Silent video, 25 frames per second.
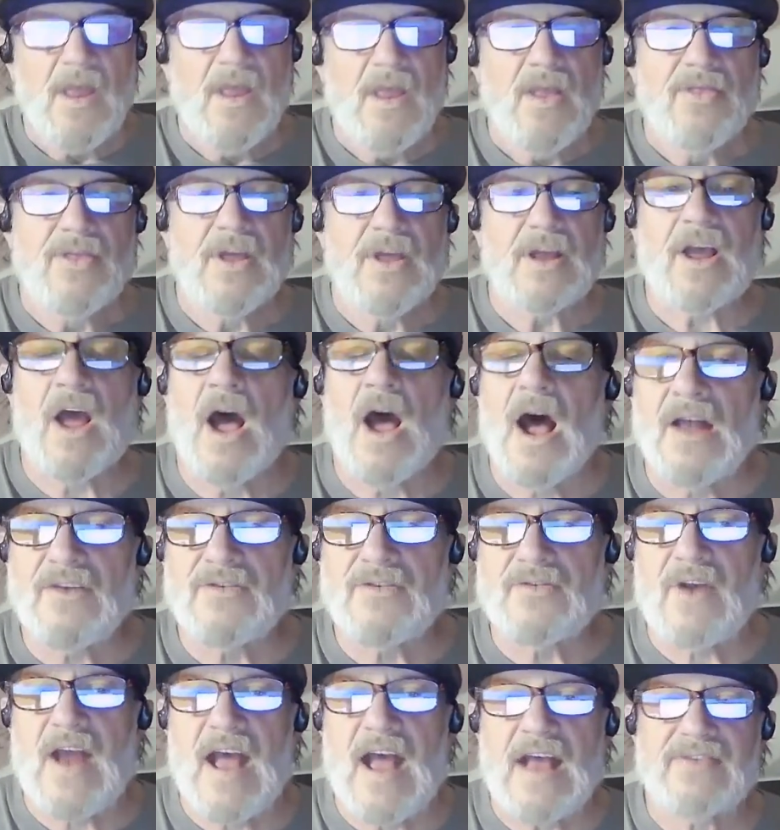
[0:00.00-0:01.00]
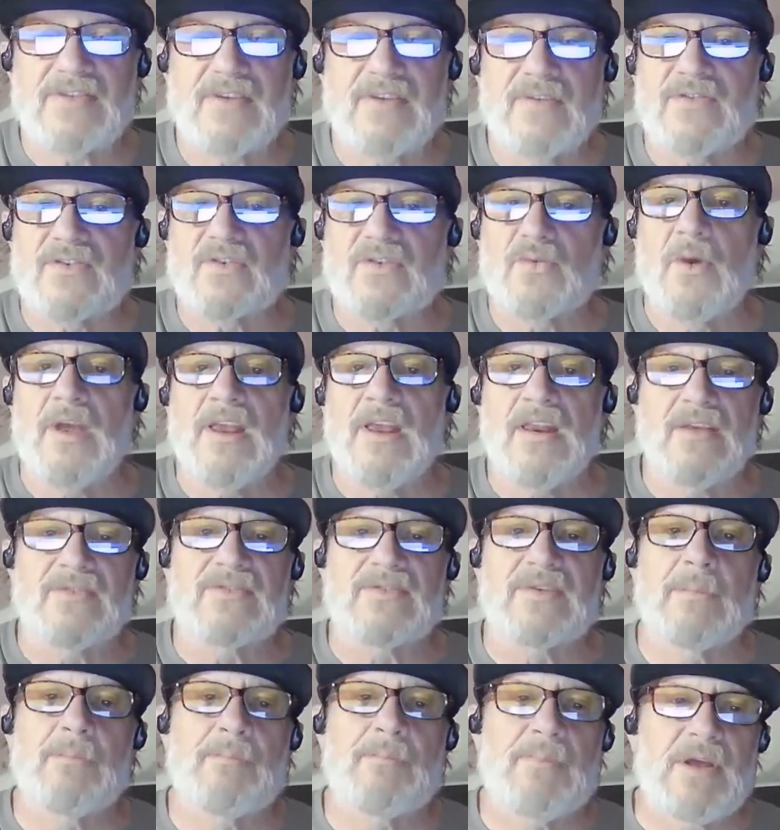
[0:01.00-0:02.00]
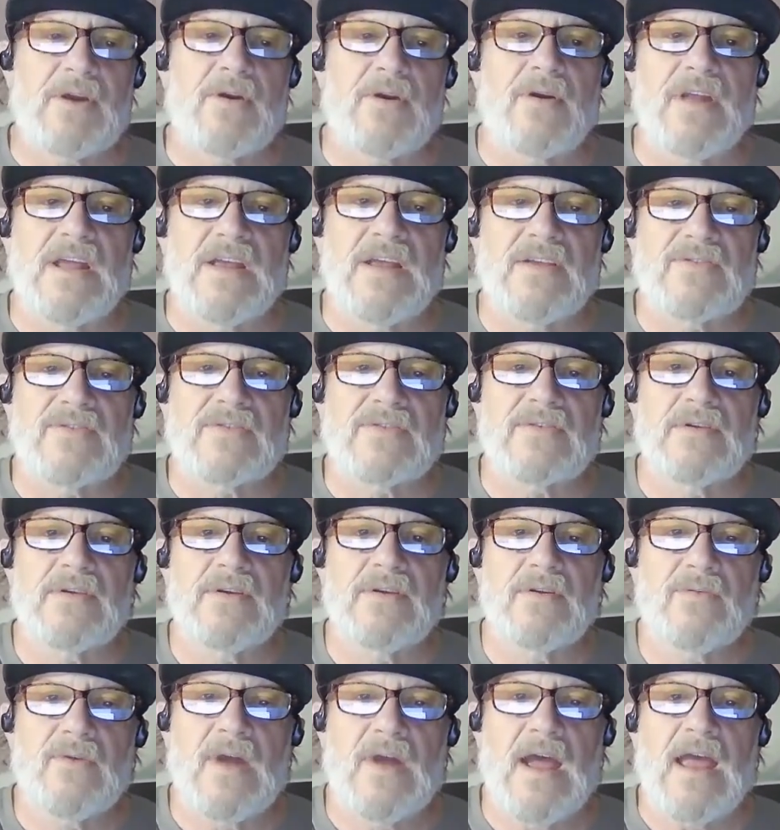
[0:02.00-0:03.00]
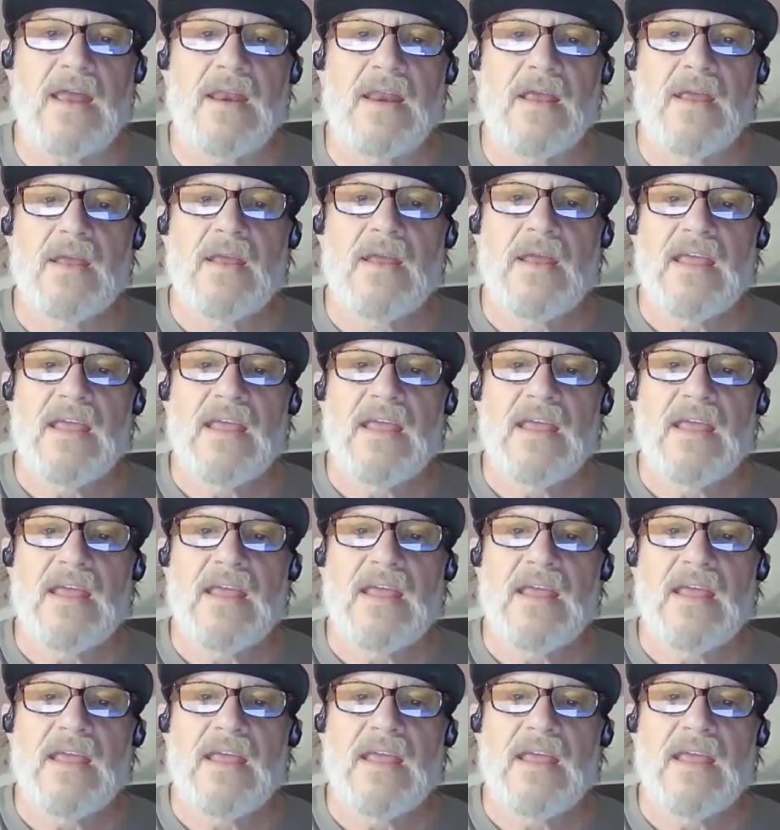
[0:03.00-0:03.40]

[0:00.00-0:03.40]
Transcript: the contrast of sweetness and bitterness, right,